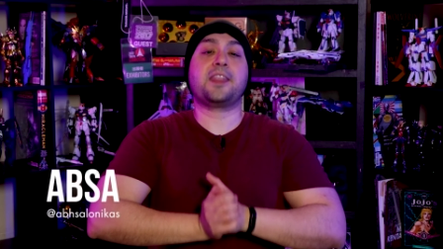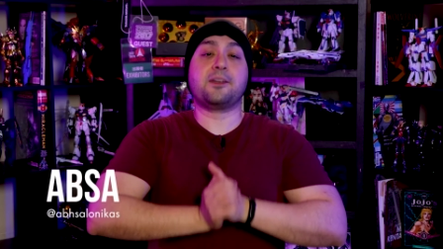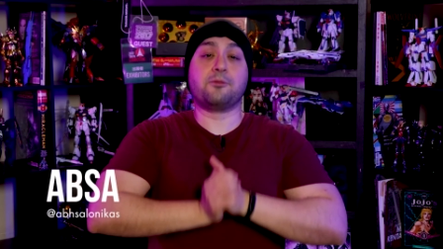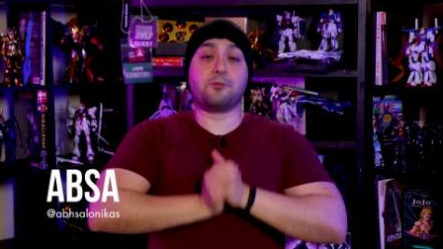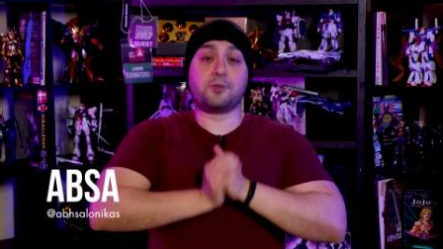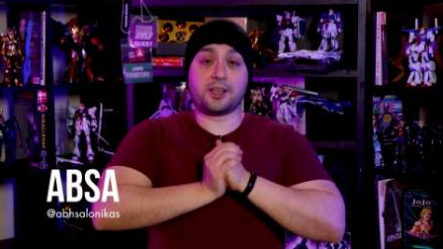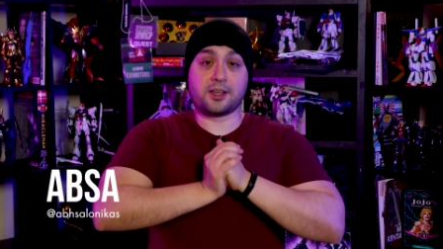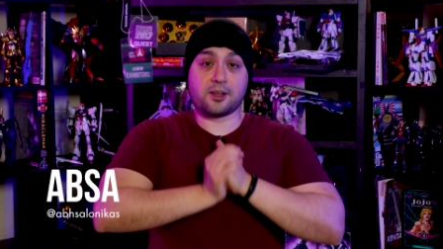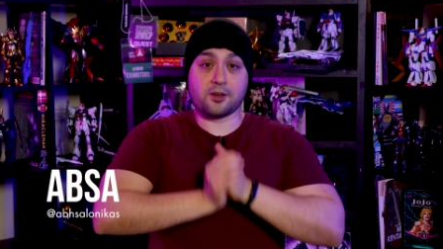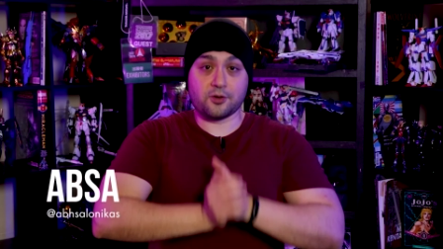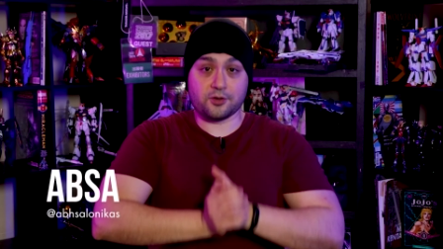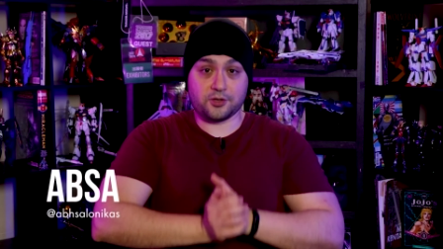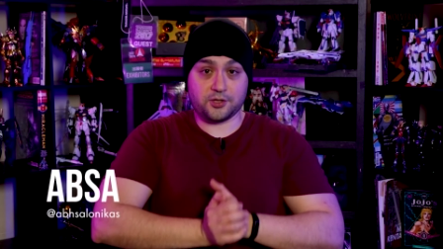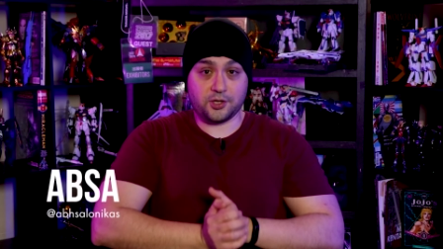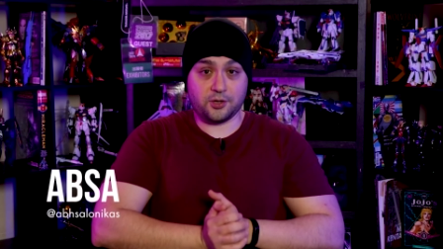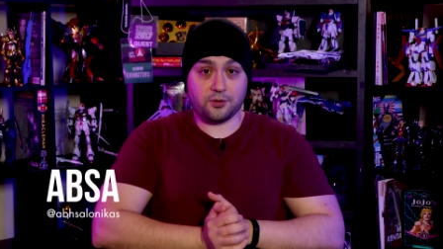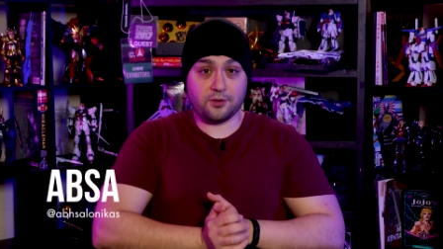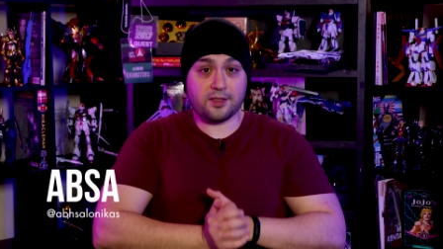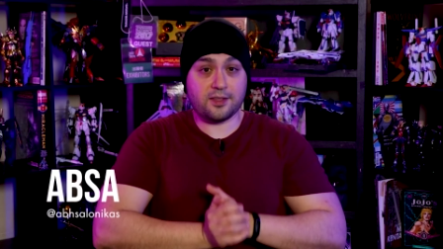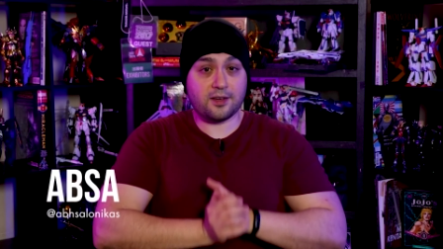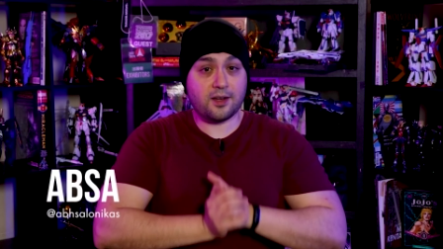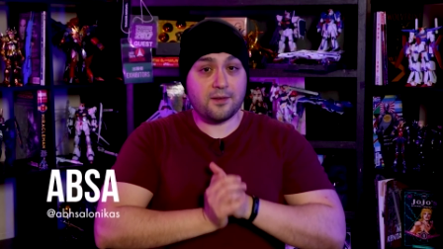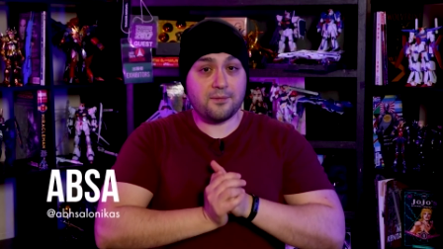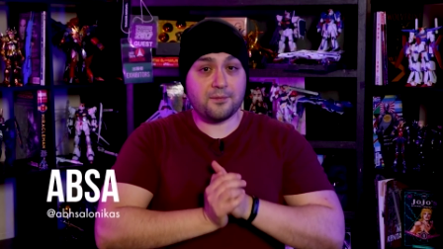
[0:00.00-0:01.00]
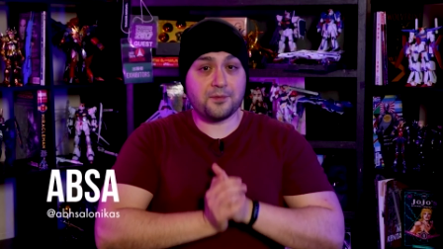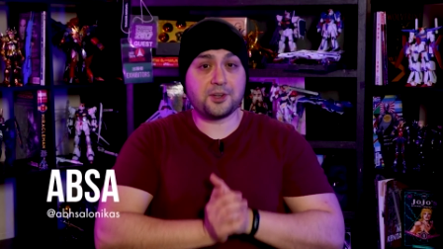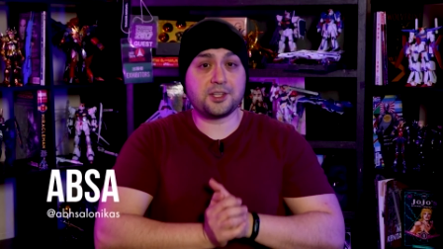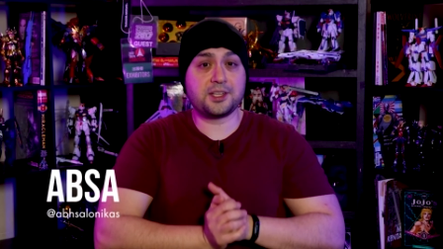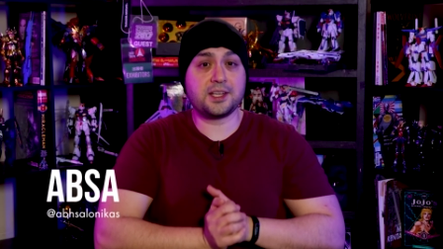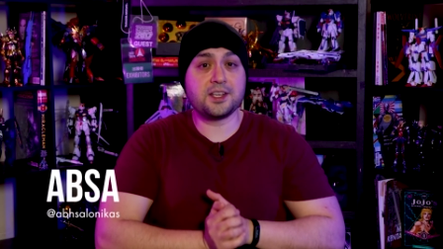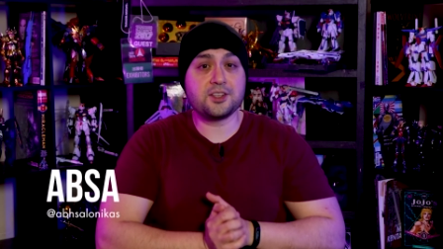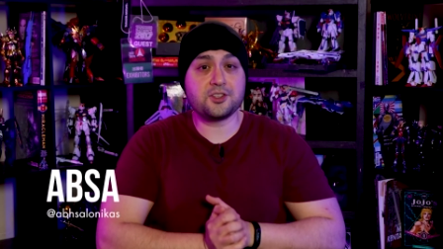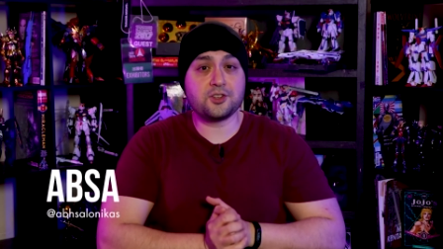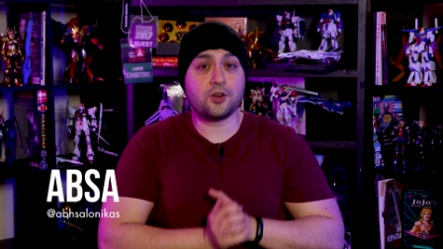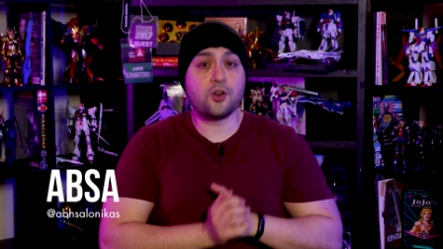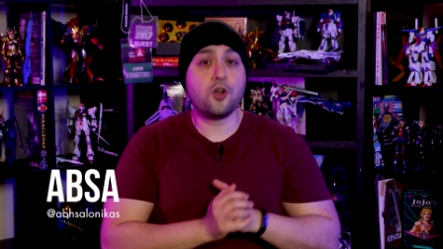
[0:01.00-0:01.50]
and you can continue the
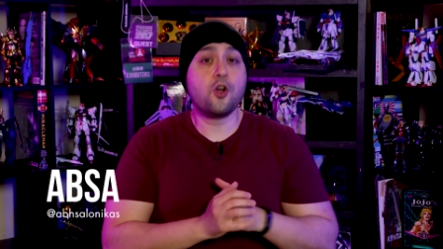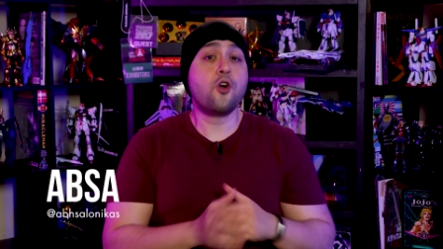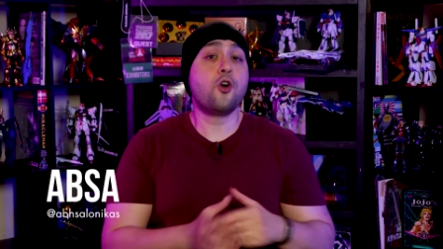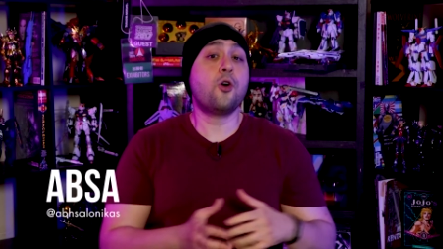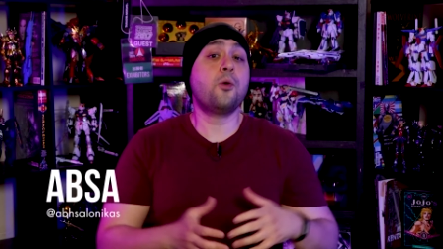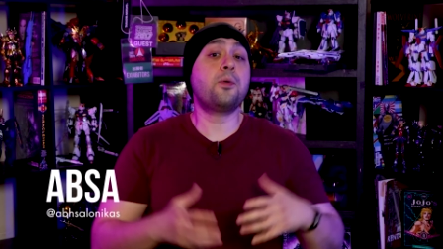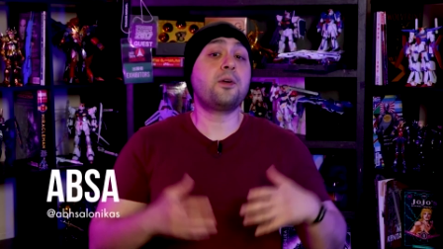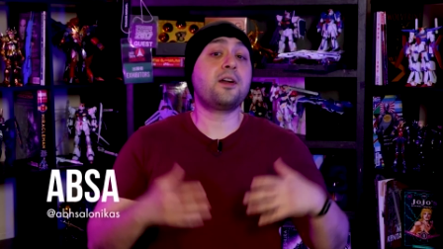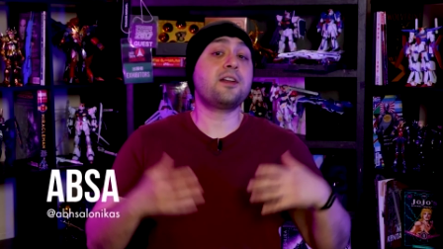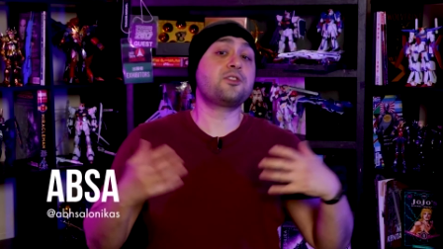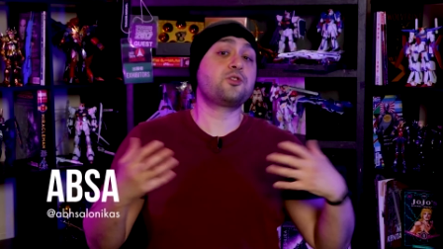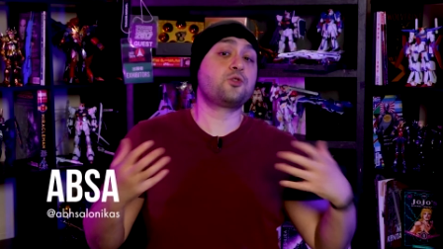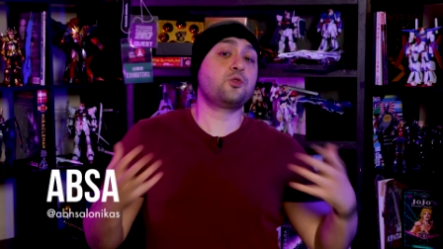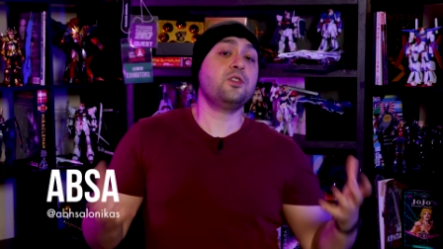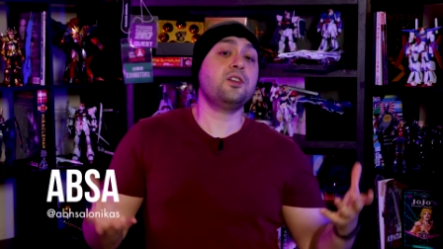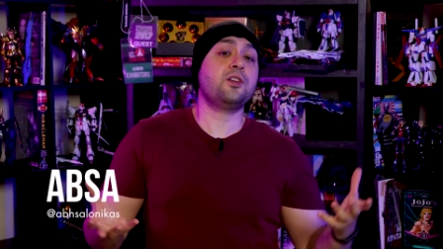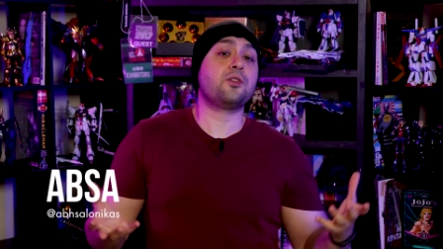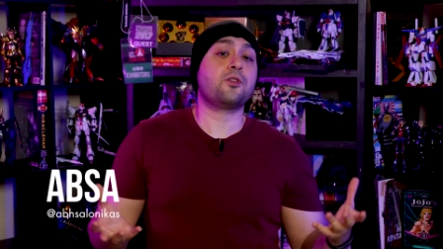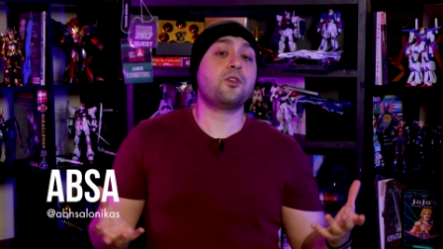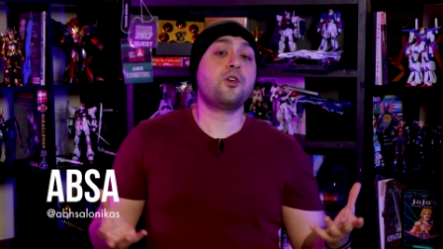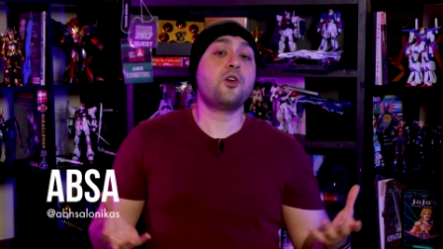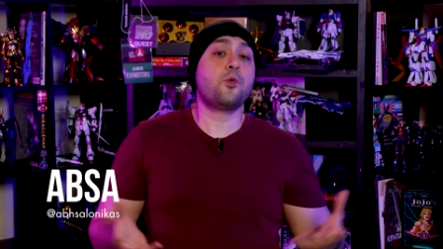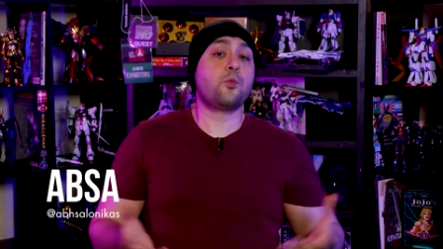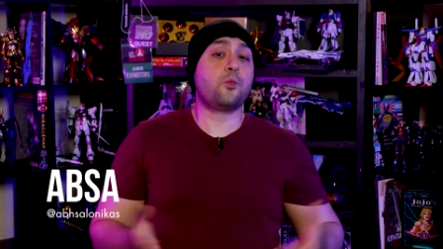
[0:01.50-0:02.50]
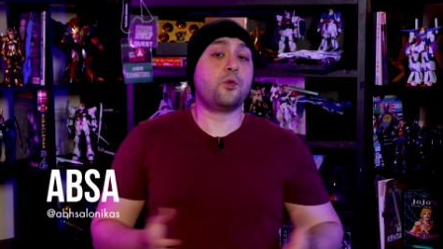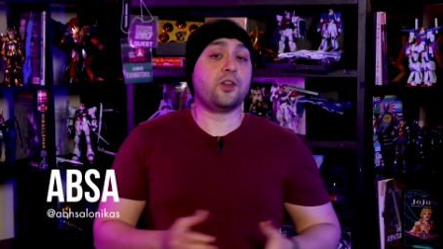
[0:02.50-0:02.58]
conversation over at Twitter,